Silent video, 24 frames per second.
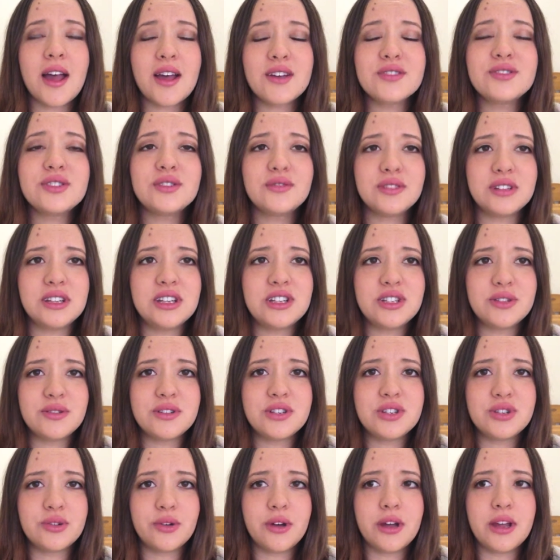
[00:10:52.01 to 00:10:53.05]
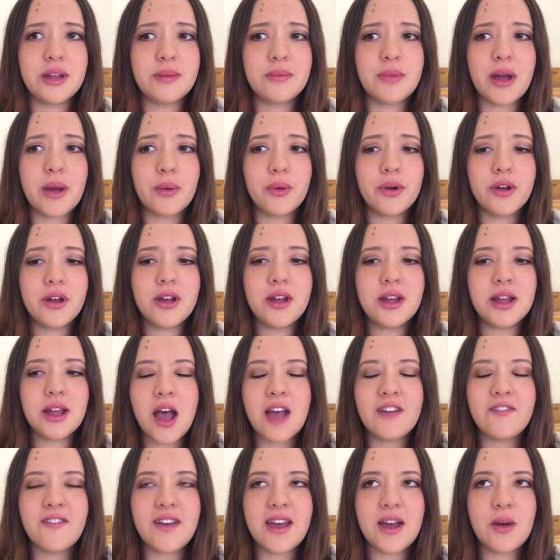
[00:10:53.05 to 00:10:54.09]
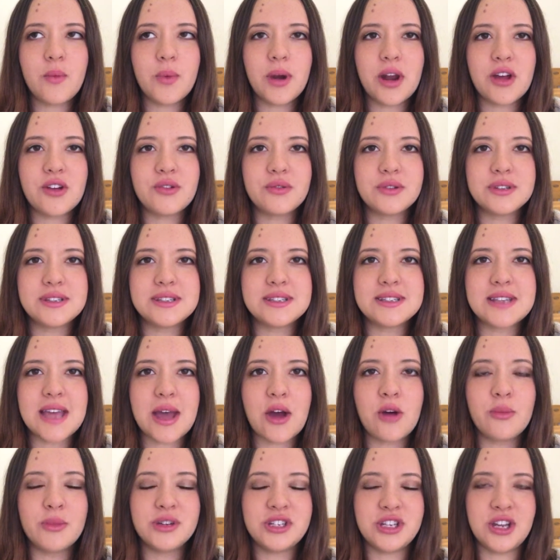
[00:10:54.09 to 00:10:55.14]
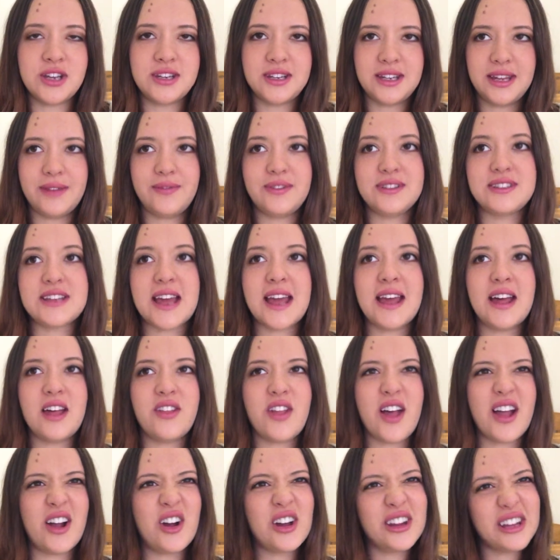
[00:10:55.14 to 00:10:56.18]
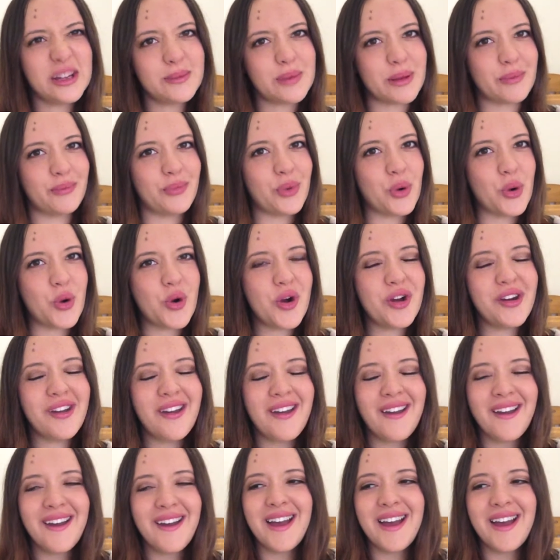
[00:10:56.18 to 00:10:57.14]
I also really do enjoy my work. I found when I was on maternity leave with Taylor that I got a little bit bored.